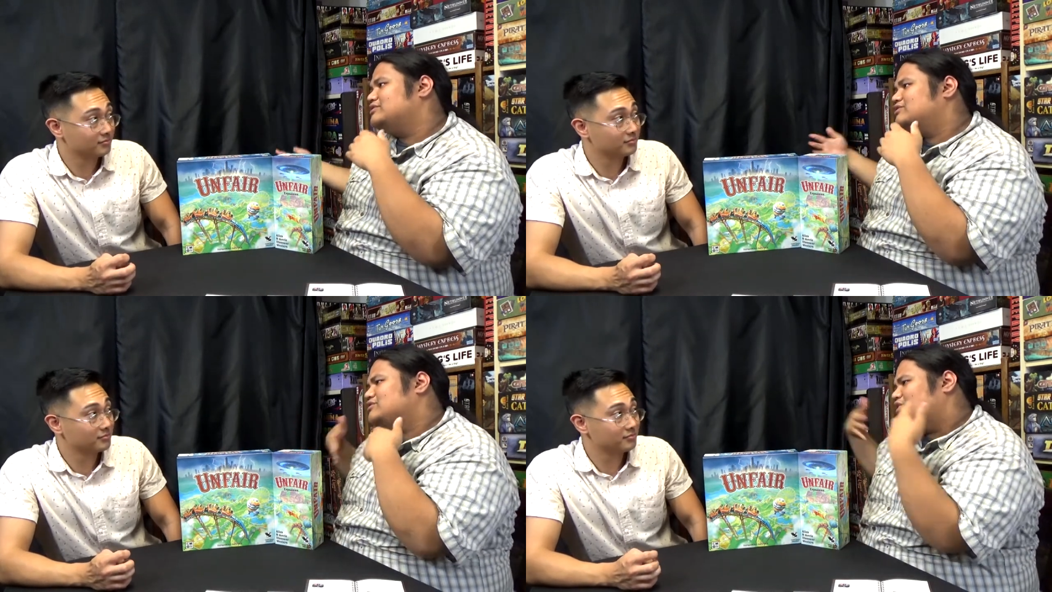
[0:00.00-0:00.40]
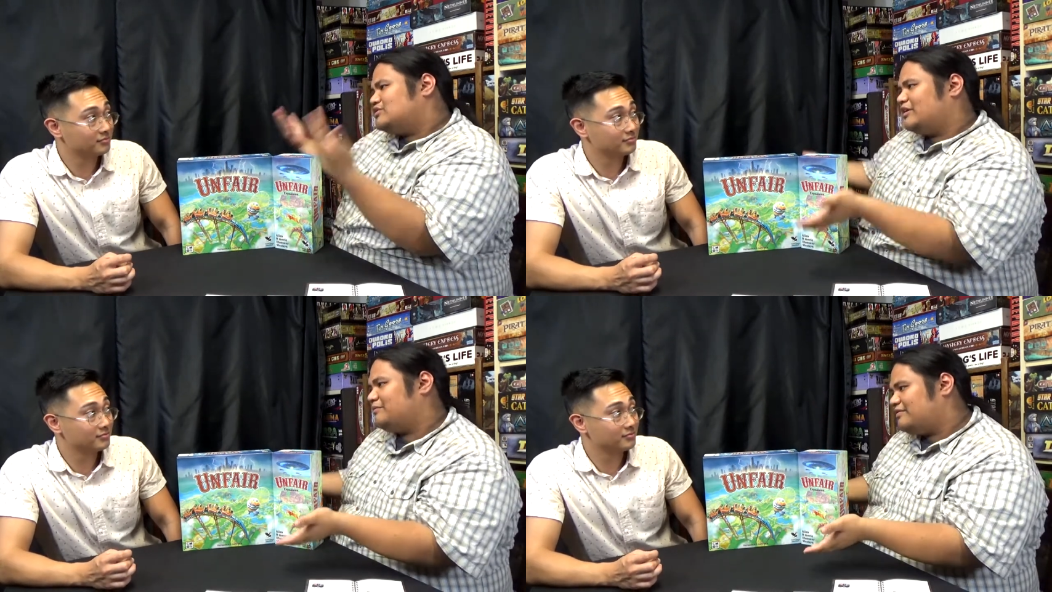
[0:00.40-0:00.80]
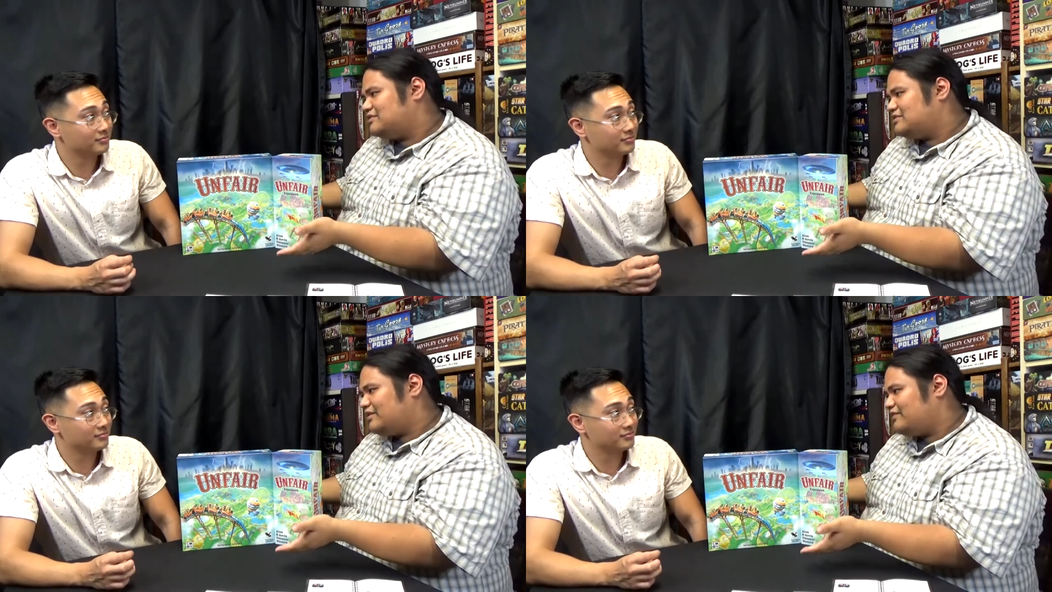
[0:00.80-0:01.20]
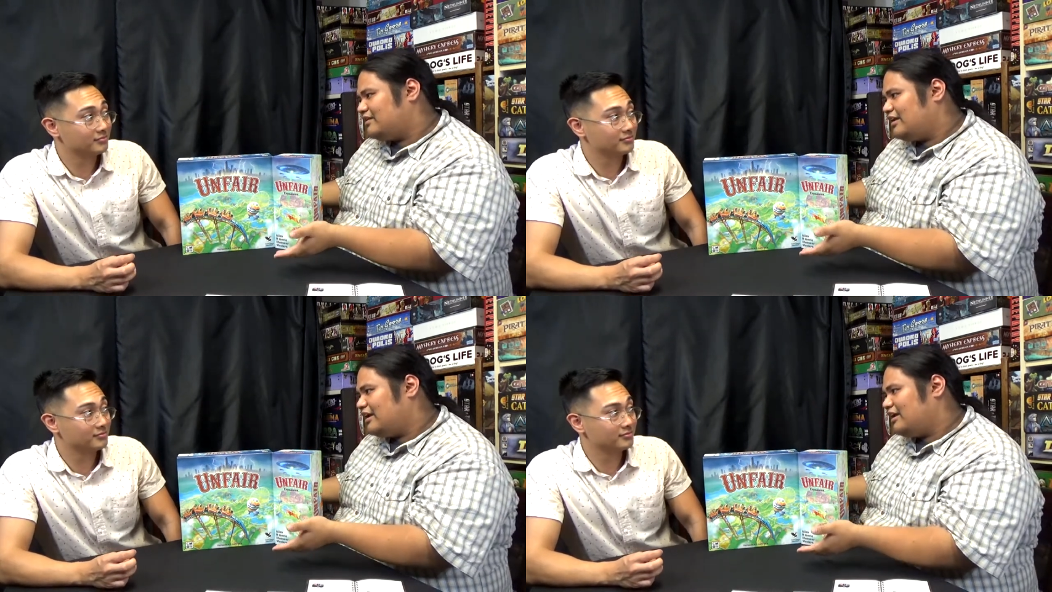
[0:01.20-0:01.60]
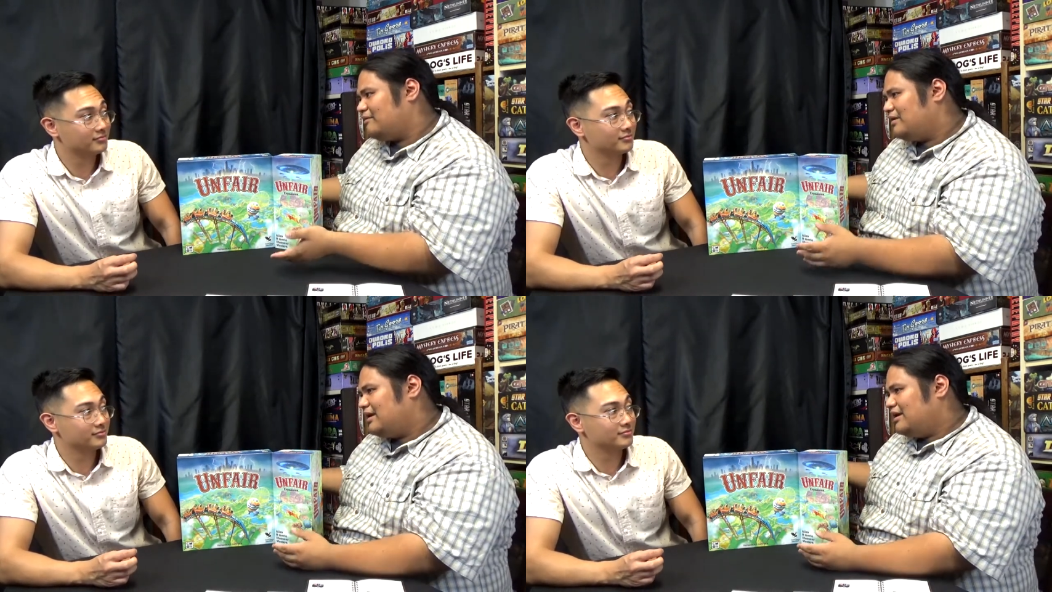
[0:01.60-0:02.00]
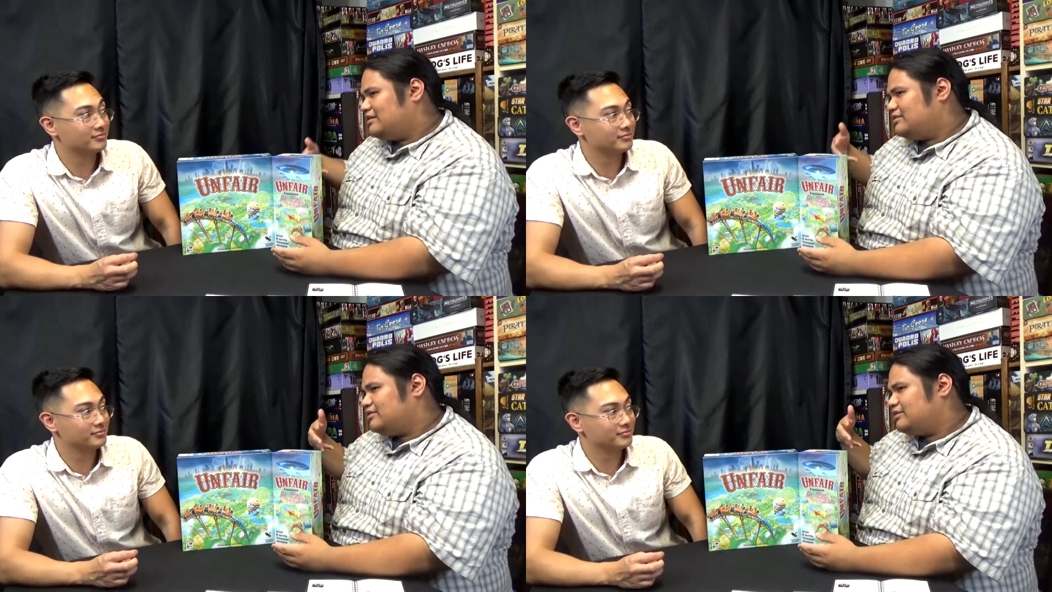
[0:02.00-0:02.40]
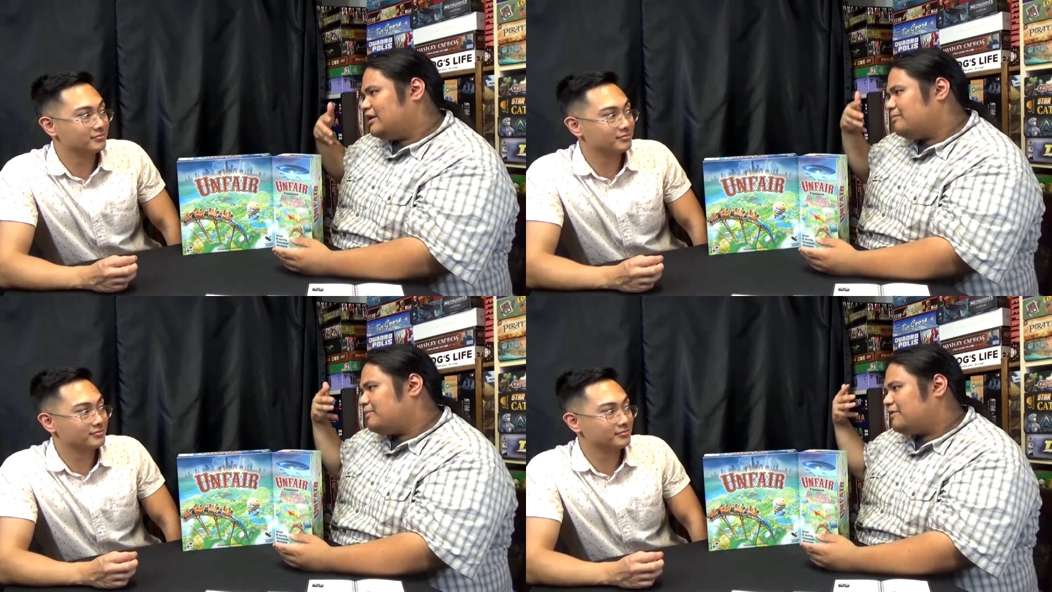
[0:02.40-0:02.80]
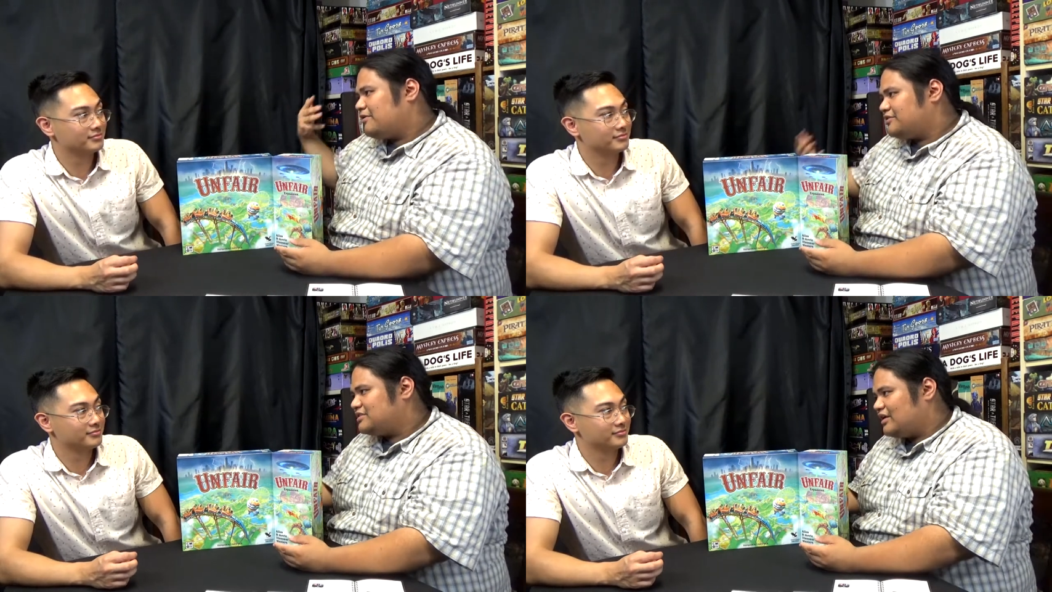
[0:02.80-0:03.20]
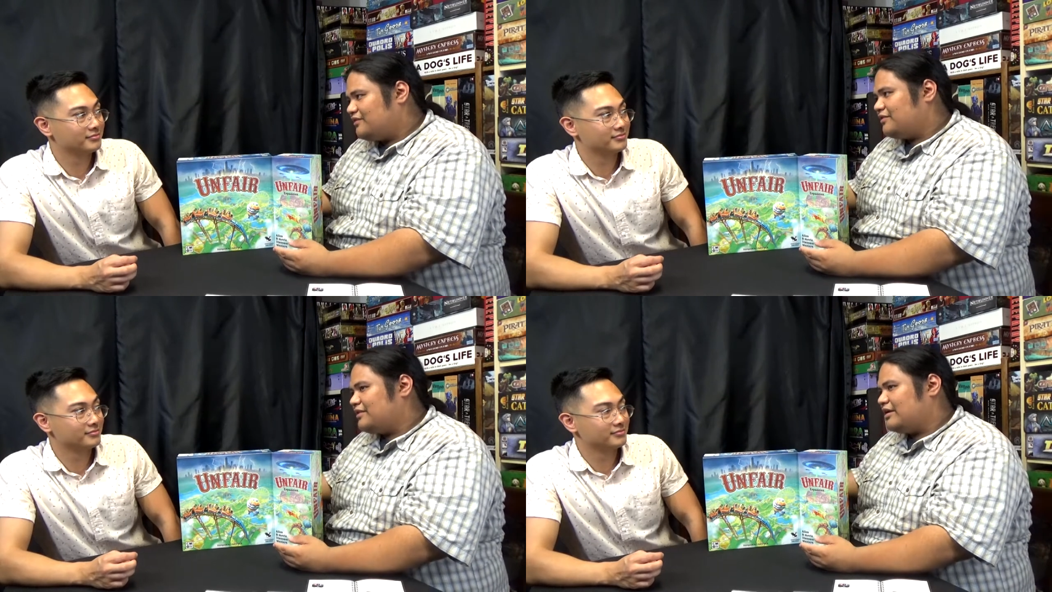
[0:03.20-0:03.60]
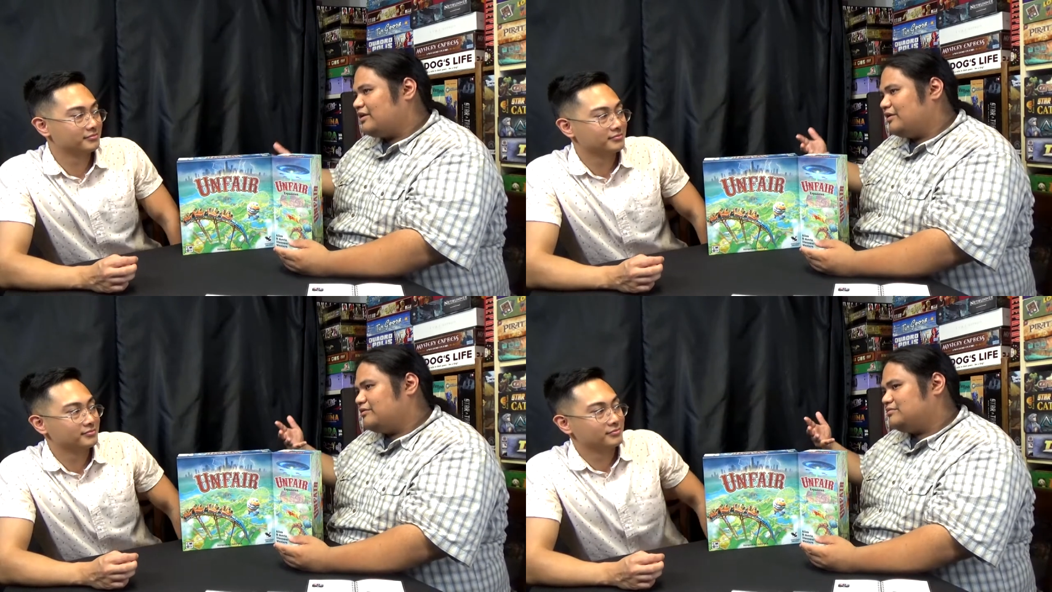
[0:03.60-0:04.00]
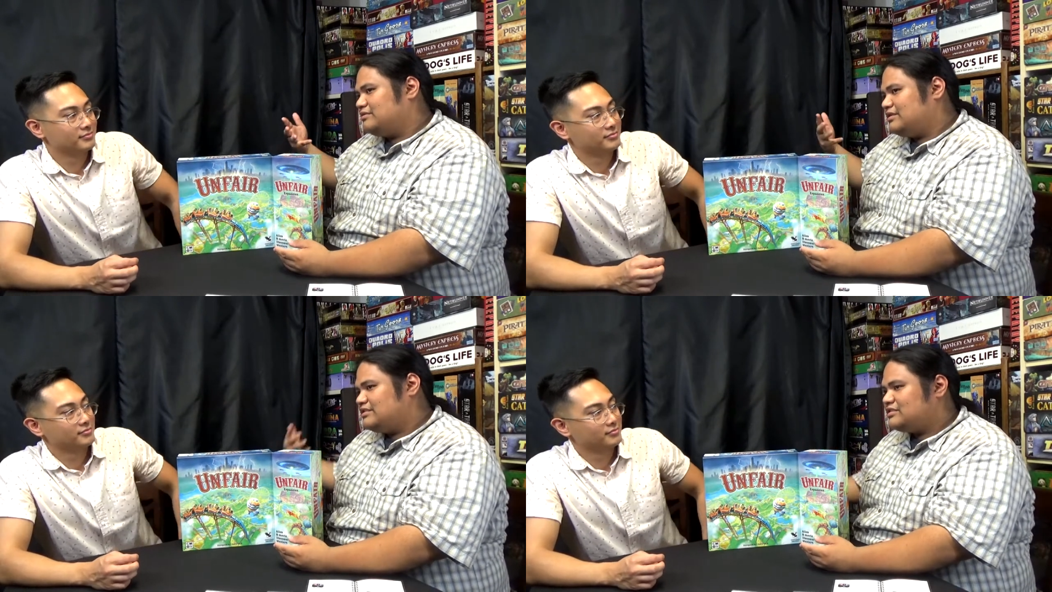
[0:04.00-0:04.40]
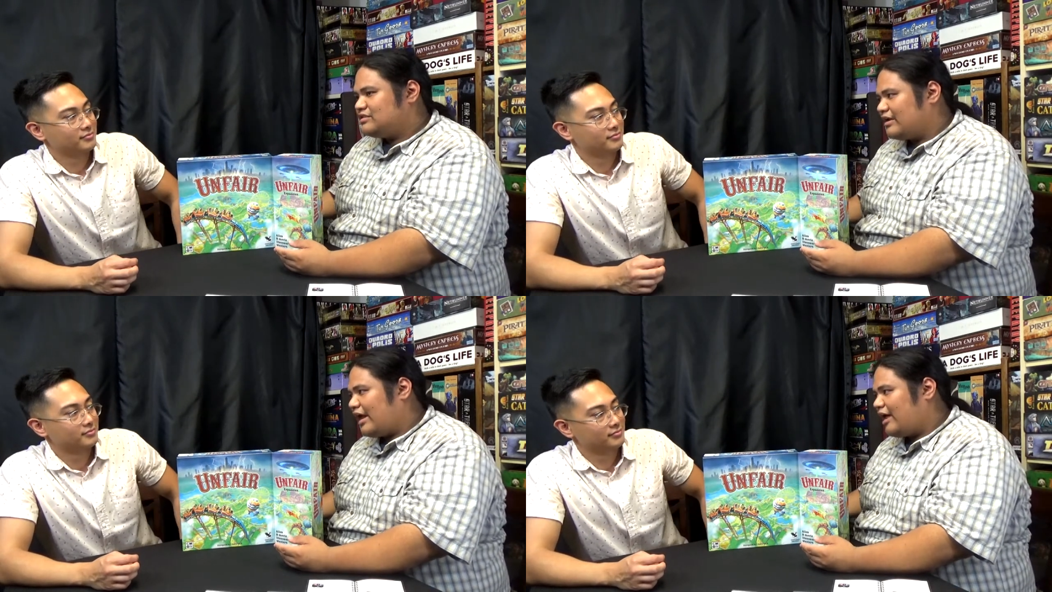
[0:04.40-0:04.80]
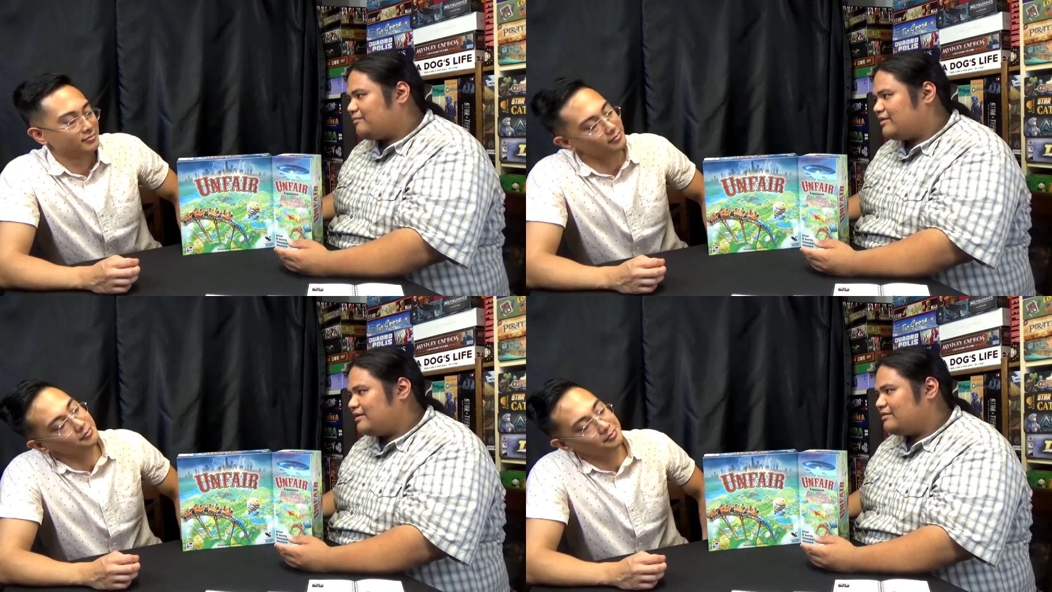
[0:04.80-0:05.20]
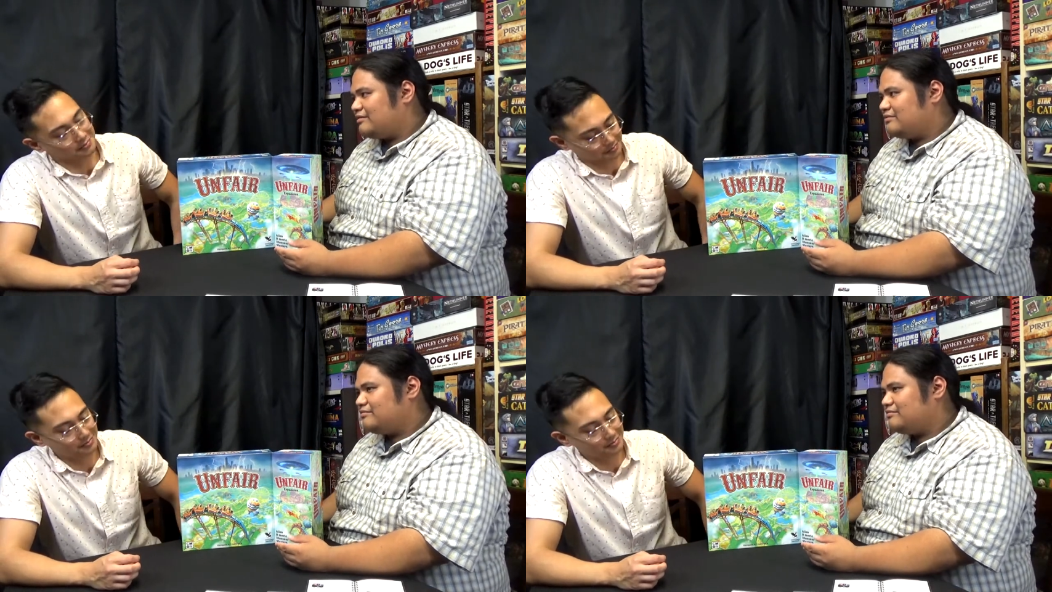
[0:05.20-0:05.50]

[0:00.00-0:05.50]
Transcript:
Speaker 1: know some of the stuff in the game to kind of prepare yourself of like you know this is gonna happen, mm-hmm.